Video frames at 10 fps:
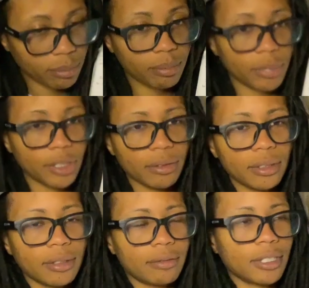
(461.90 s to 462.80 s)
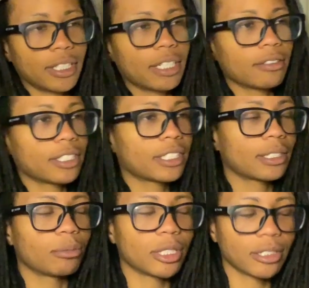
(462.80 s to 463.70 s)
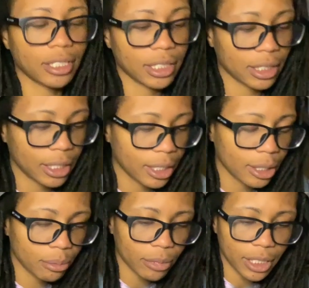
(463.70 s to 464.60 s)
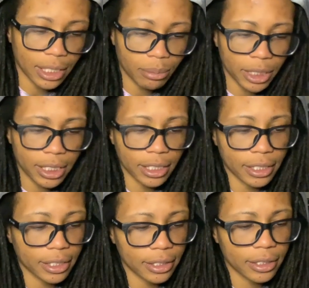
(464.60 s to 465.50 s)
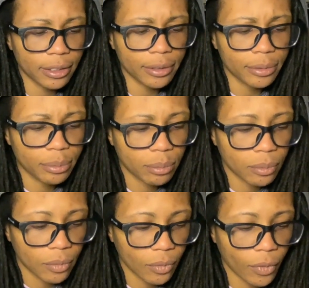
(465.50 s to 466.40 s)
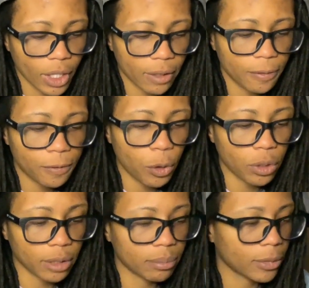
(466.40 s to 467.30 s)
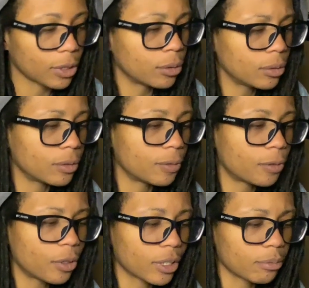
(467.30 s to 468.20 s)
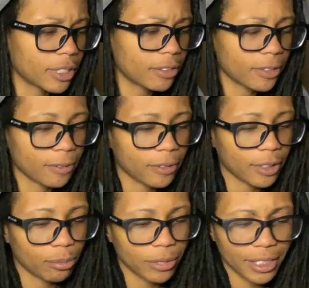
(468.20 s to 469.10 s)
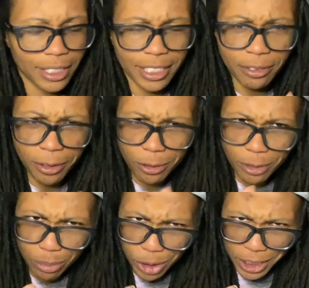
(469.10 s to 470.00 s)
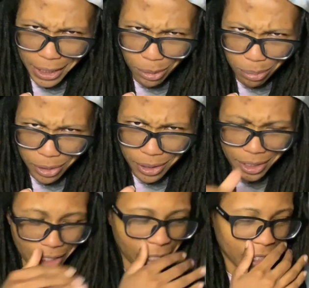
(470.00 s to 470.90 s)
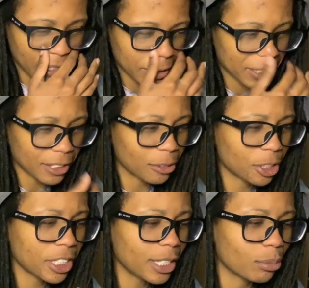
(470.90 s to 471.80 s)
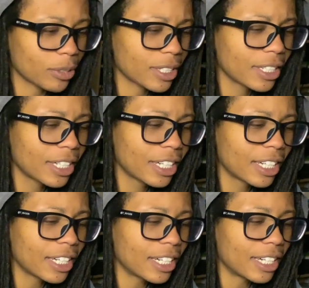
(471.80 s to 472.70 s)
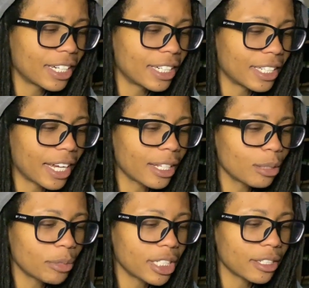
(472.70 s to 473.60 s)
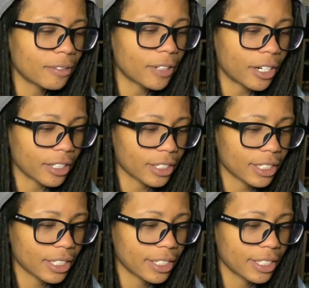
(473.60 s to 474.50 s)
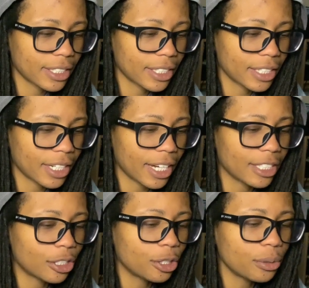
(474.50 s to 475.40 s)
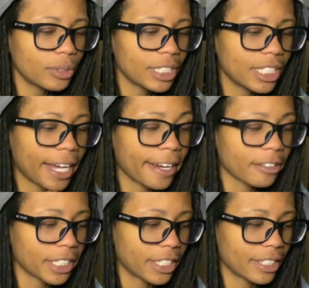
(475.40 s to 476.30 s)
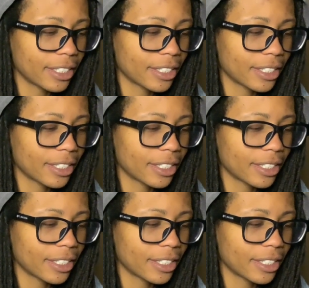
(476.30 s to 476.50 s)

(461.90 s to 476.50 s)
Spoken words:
build. Well, I already said building. They can be anything. So form. Ooh, form different from shape. So shape, an element of art, a 2D area